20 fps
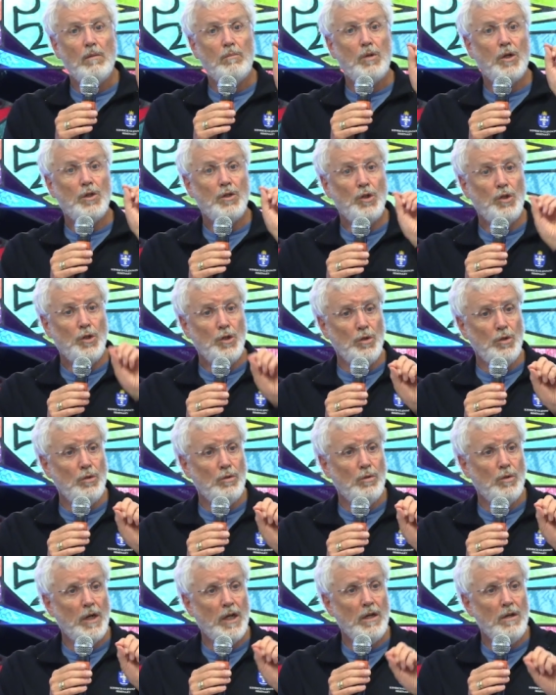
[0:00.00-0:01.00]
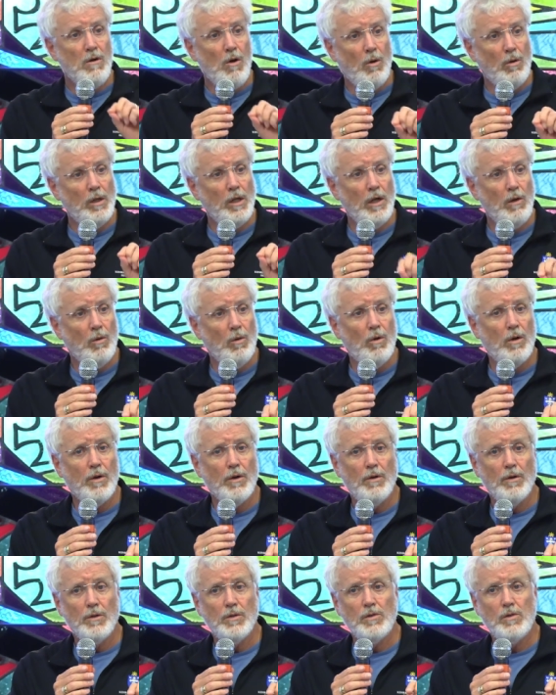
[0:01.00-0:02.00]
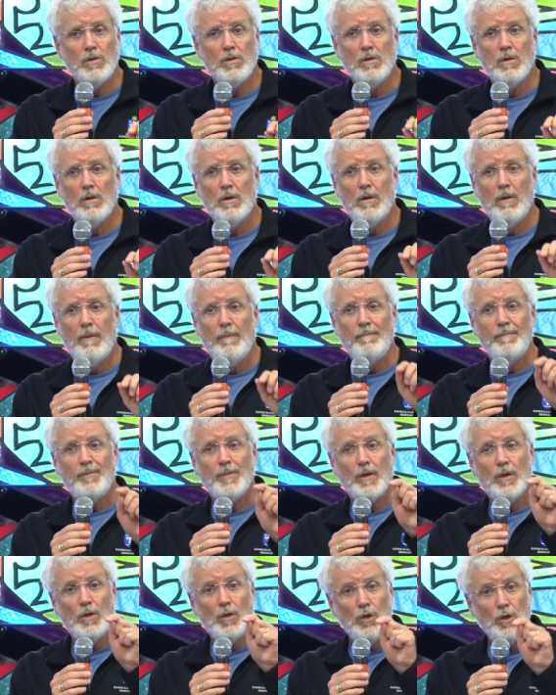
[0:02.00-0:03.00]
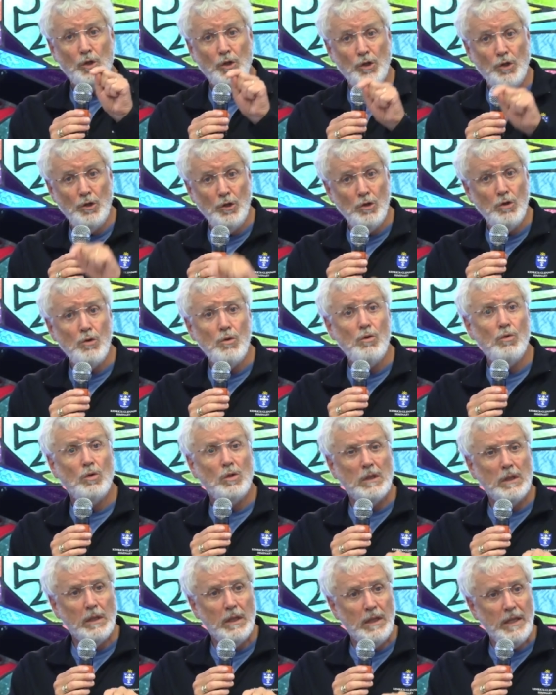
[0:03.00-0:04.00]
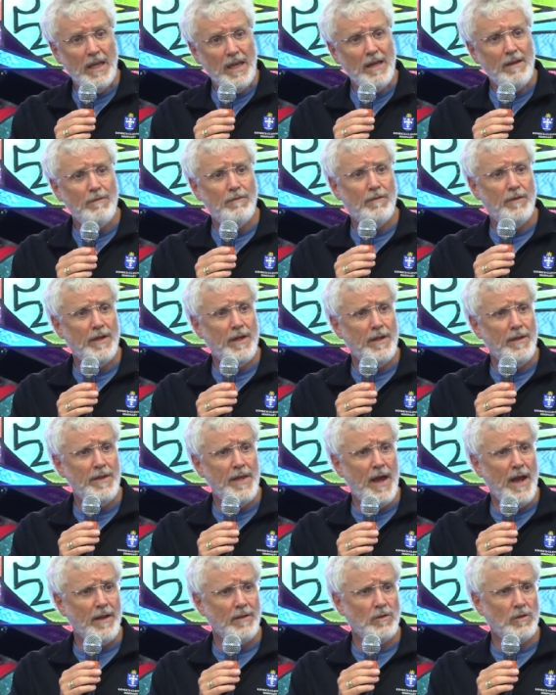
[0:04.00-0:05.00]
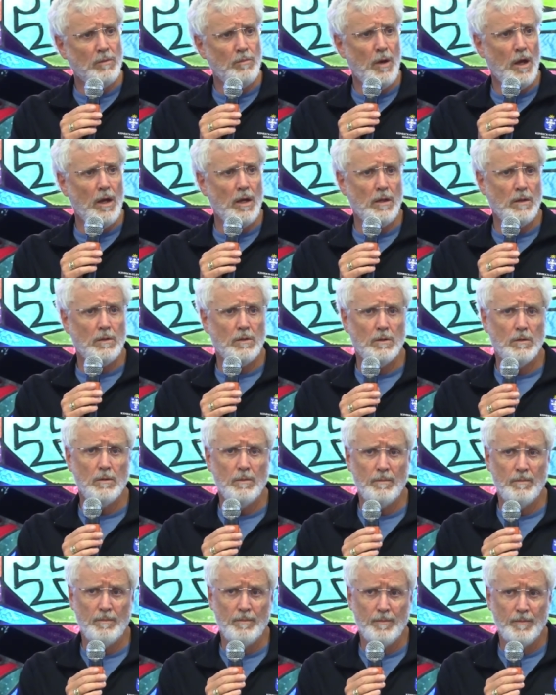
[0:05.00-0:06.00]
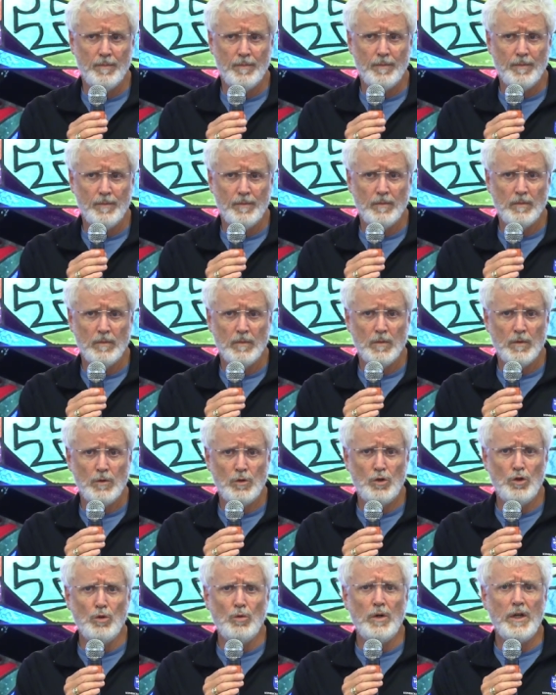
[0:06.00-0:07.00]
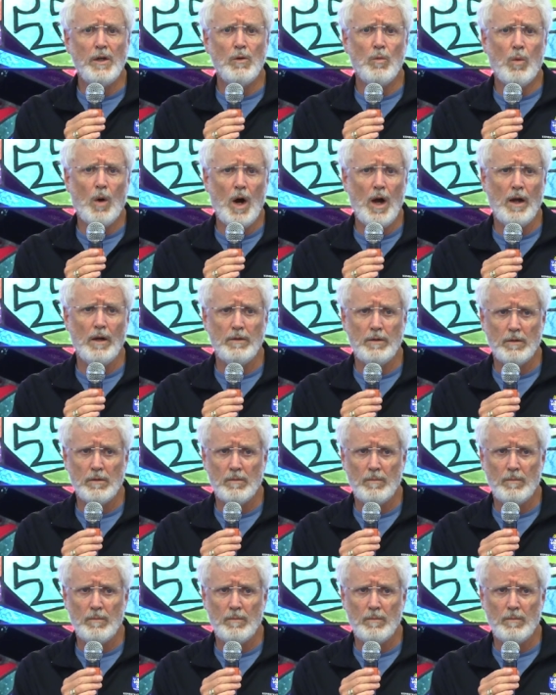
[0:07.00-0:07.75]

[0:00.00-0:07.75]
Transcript: But you, in holy orders, you live in that space. Doing what?